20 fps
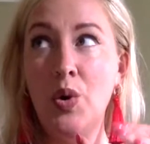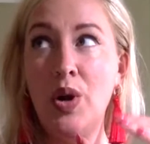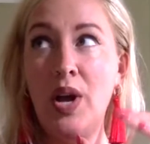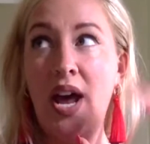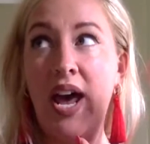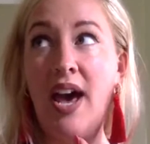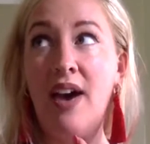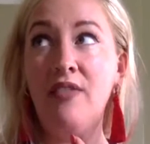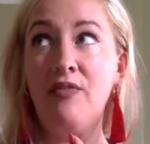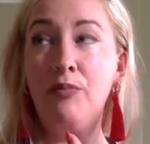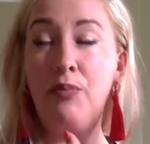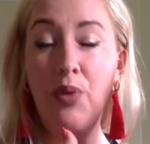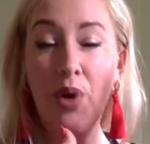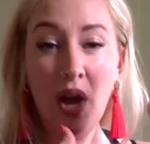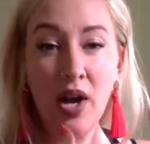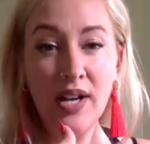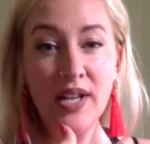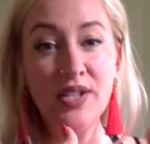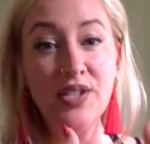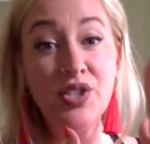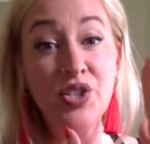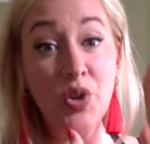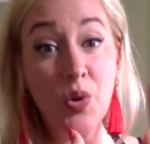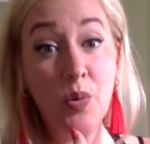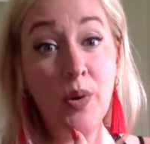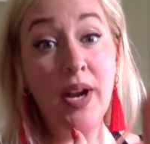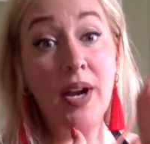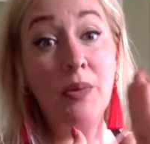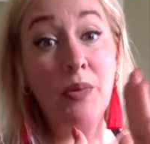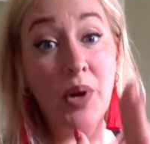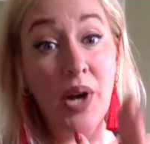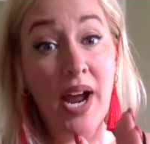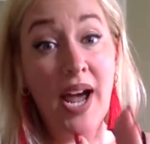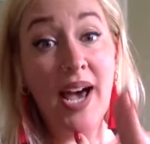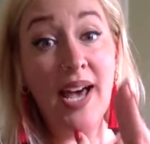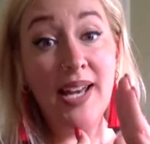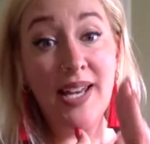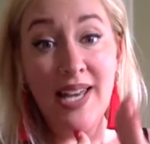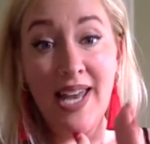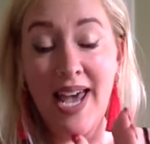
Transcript: have brought us to where we're at